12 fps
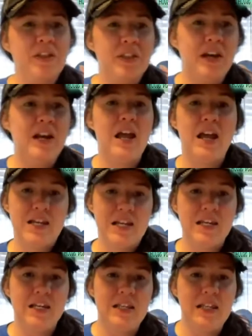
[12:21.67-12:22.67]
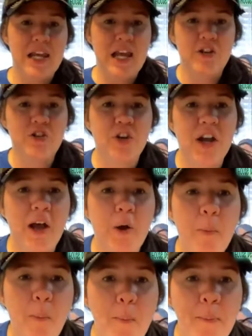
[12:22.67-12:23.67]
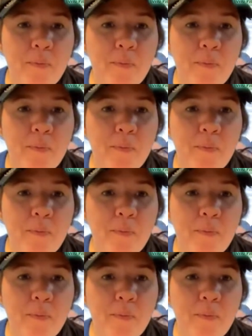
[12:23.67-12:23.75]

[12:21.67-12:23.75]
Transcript: that I needed the extra help.